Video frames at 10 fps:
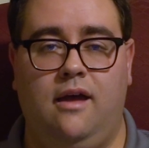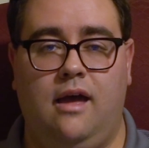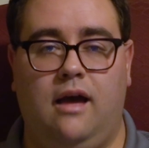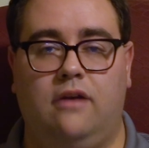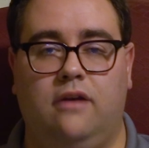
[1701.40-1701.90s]

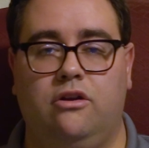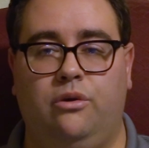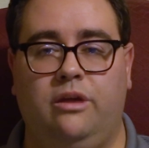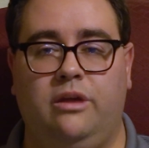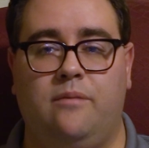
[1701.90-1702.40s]
I could
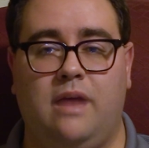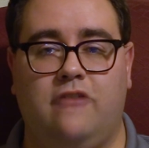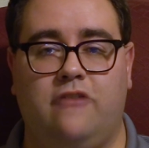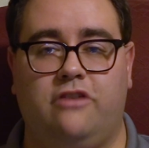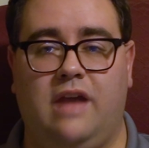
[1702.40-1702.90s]
only
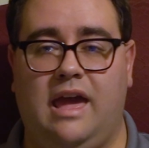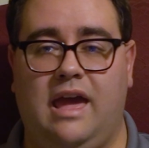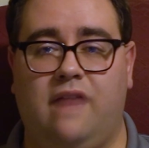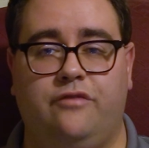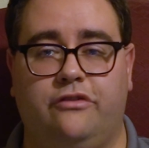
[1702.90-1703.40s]
imagine
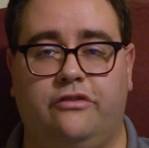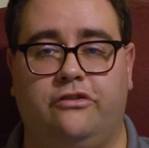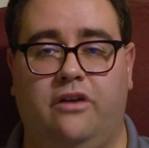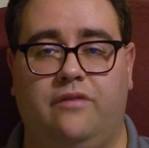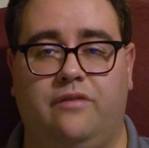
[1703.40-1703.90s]
half the
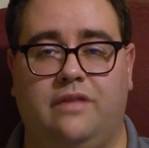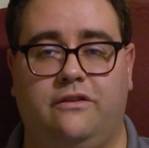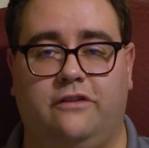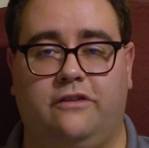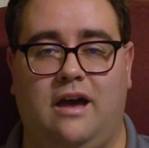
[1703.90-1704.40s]
stuff that
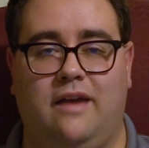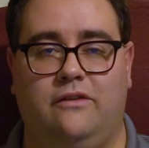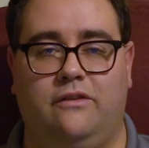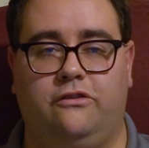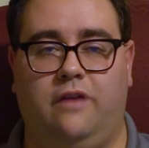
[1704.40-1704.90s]
this guy
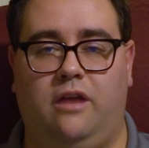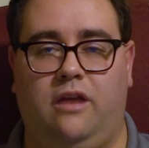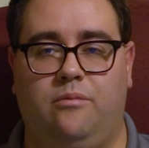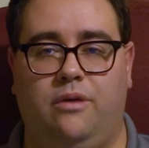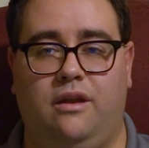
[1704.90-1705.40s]
has
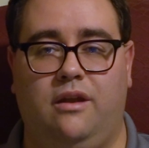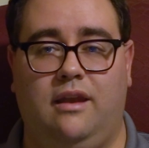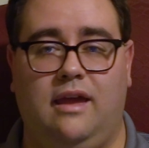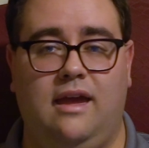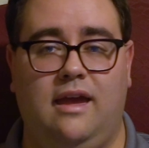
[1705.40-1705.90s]
seen, but
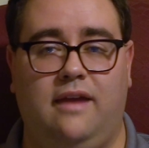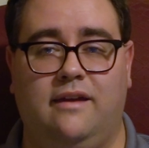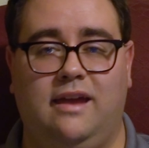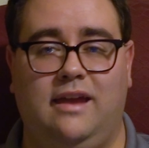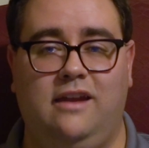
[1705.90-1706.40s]
hey,
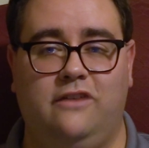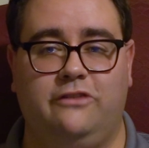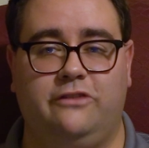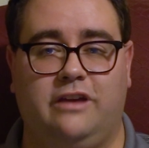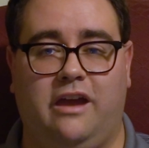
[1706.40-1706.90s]
he
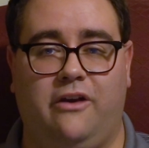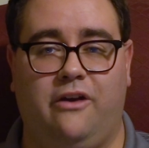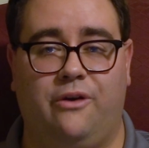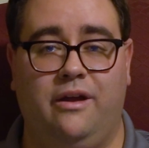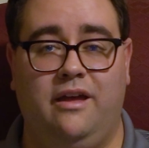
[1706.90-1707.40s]
doesn't
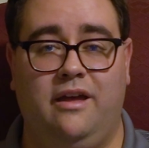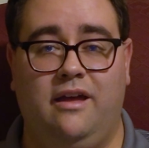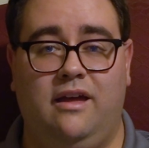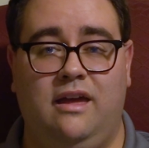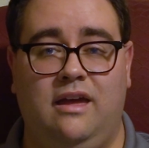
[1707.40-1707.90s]
care.
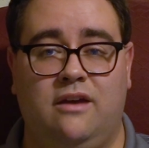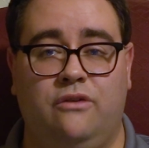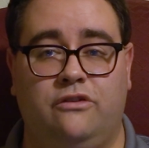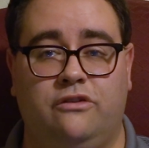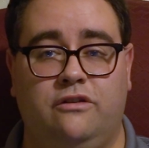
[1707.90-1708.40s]
He
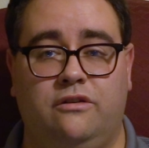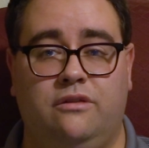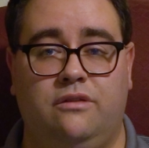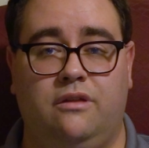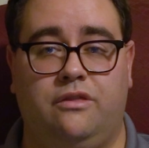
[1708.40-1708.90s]
goes
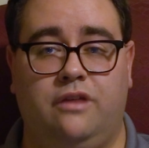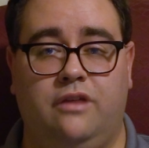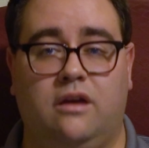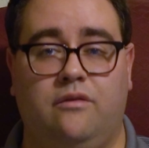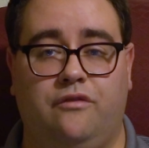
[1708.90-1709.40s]
into the
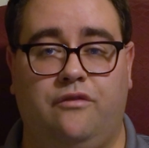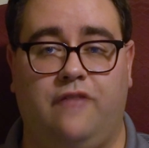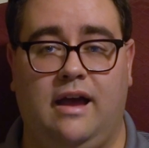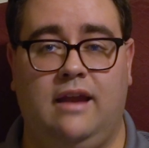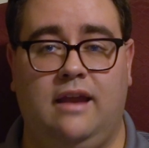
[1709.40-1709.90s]
thick of a
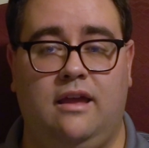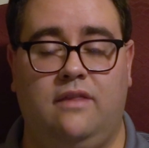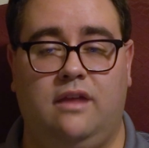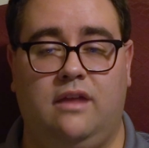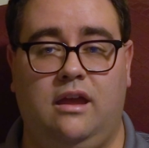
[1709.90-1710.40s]
fight
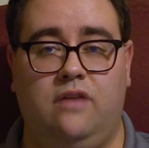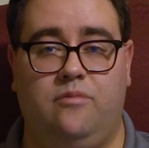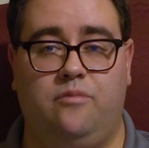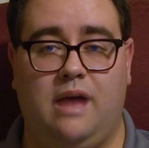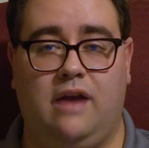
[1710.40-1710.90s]
in the heat
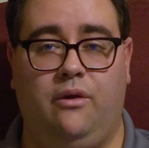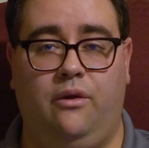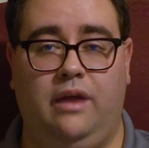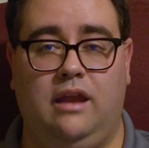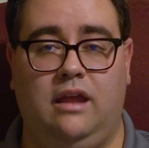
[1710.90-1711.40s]
of
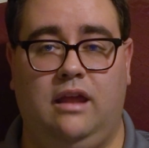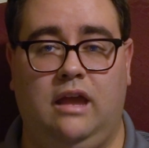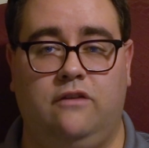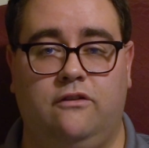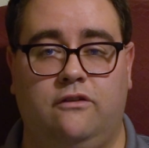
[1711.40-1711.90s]
battle and
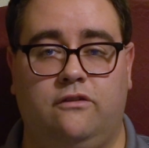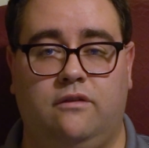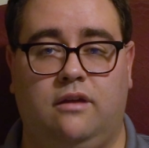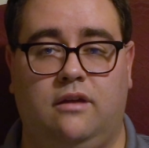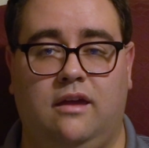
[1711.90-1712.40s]
he
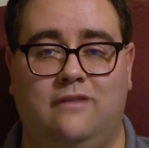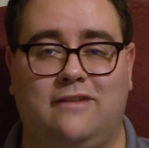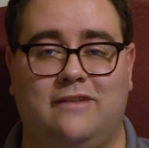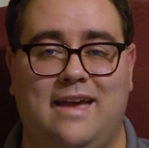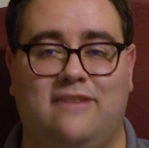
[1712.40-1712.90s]
just
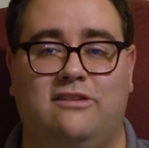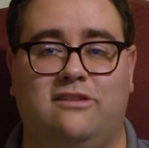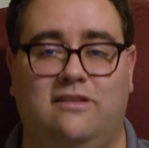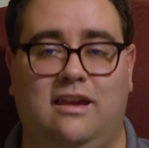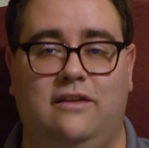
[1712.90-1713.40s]
kicks ass
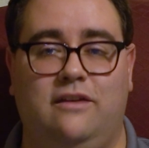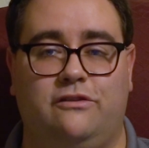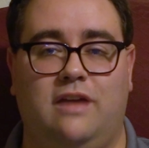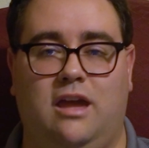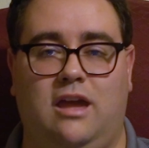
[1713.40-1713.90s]
and
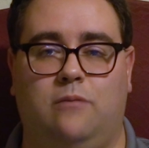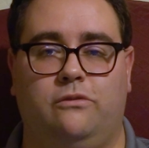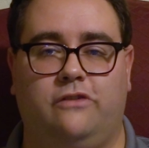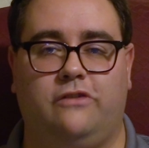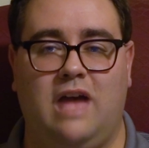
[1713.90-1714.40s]
takes
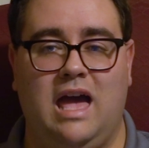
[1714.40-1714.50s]
names.